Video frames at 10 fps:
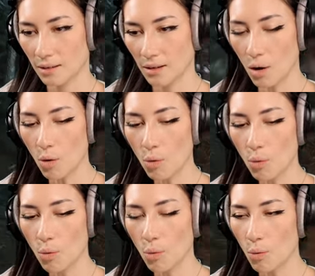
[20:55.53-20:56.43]

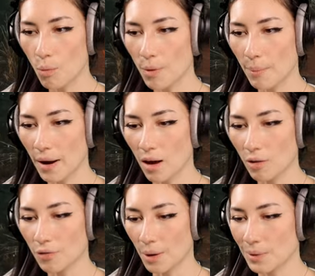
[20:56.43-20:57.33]
Oh, my health,
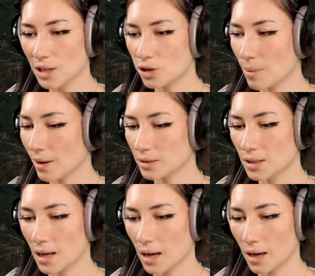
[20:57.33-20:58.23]
I'm literally about to
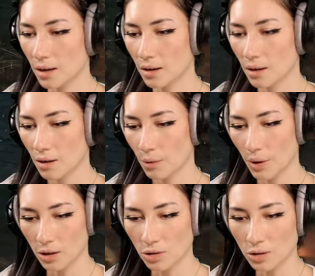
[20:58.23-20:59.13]
die. Wait, are
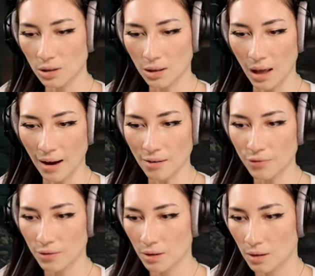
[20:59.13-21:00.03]
you still alive?
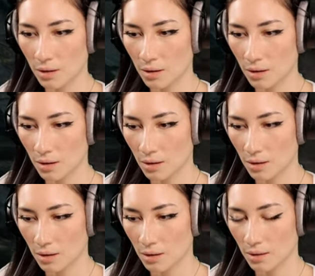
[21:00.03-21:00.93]

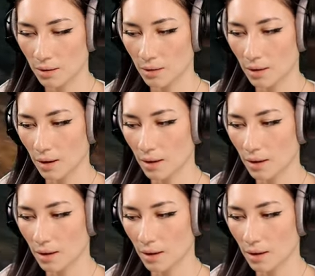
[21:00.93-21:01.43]
Okay.